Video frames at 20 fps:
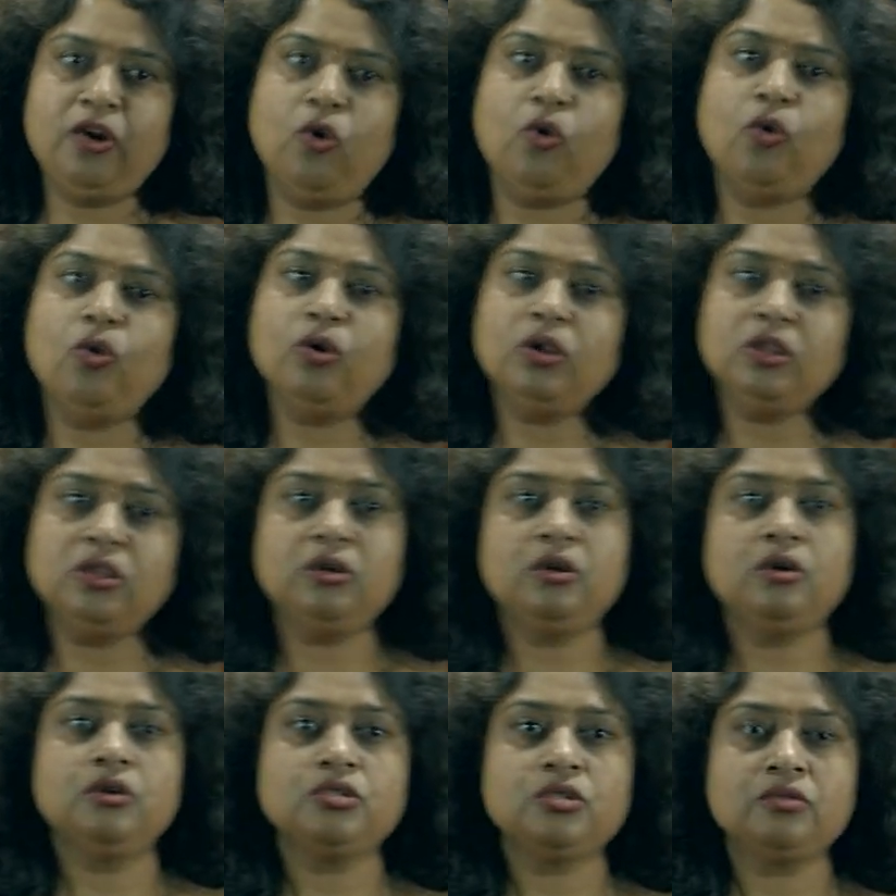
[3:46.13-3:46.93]
all the
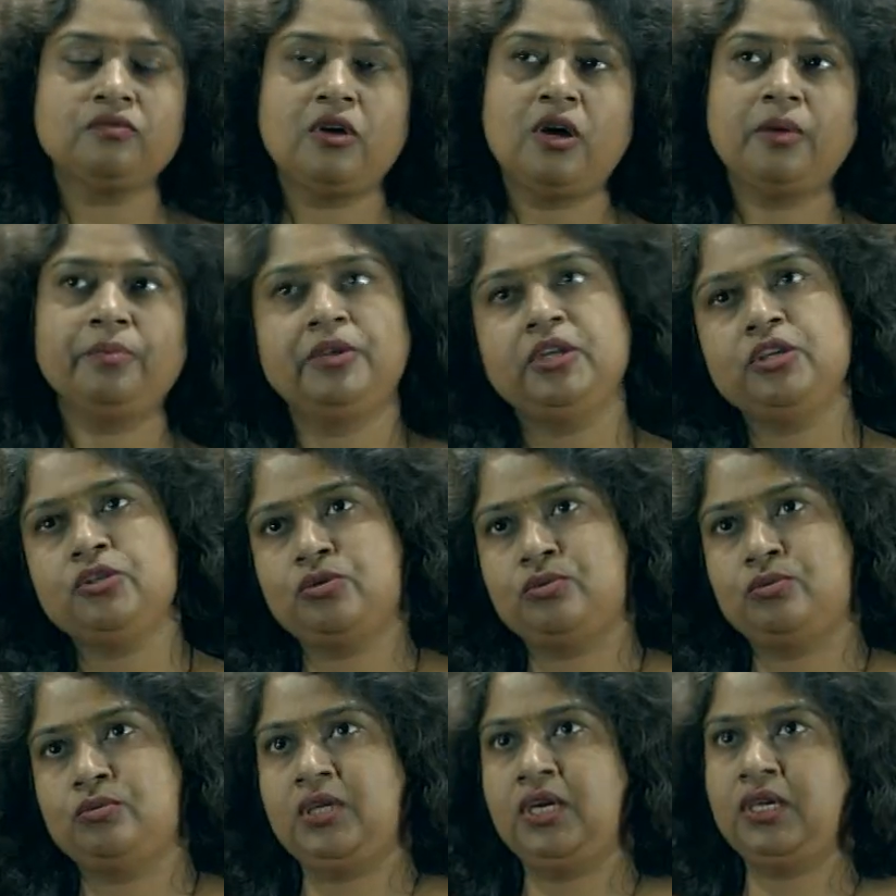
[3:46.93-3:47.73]
laws of optics
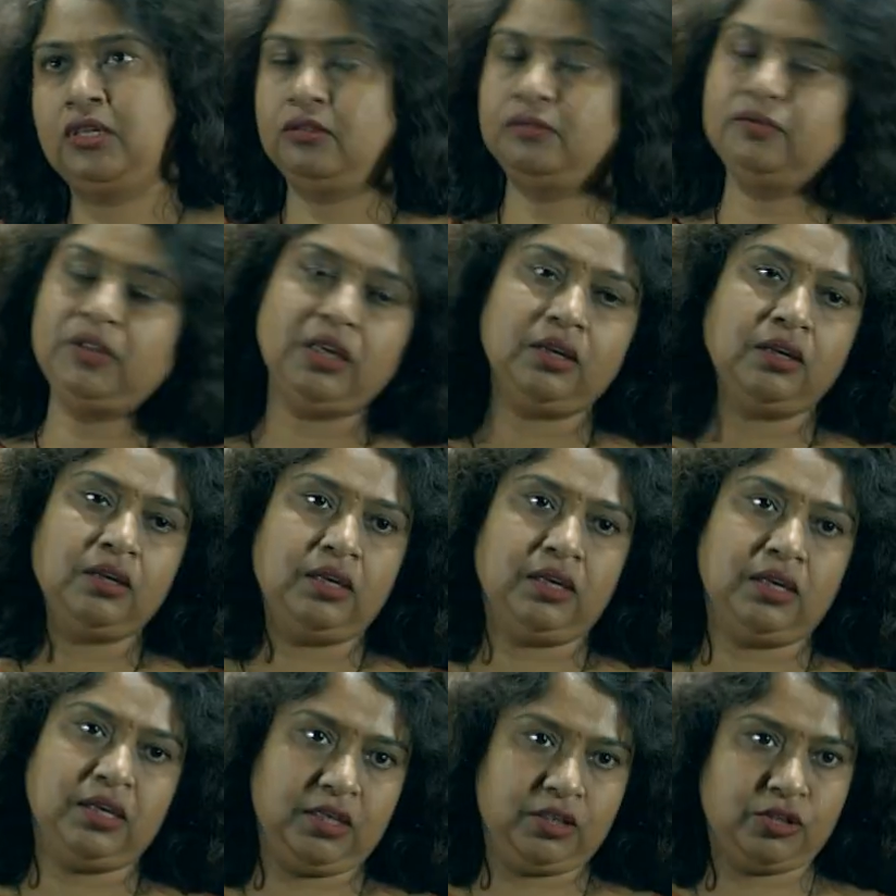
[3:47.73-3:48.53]
to that of the
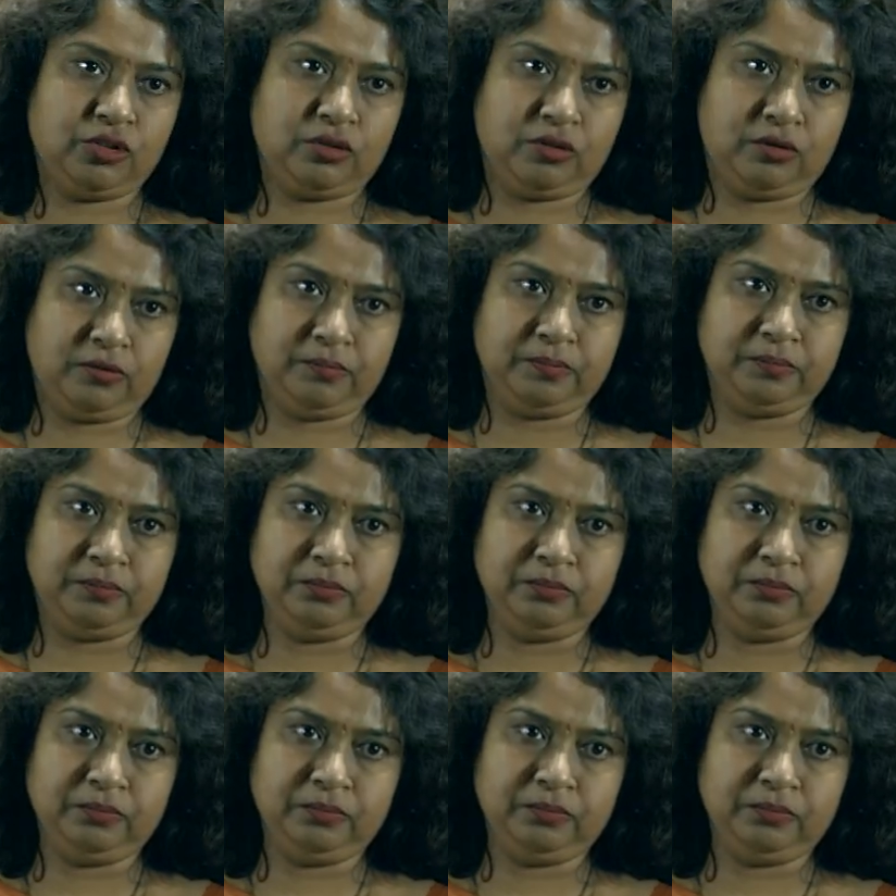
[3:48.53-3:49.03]
electron,